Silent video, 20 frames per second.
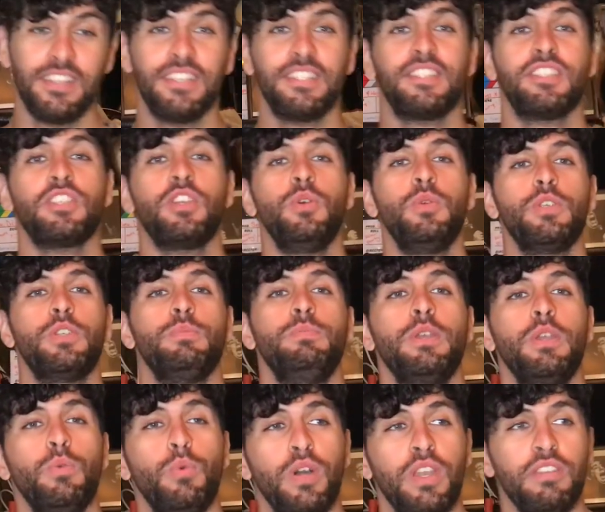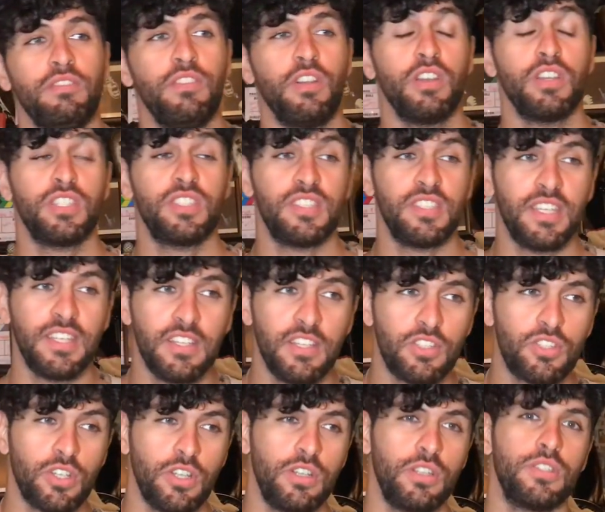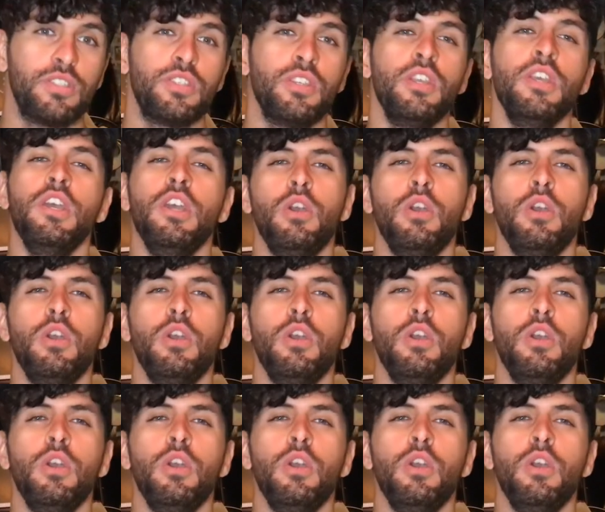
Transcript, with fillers: This is going to be one of our signatures.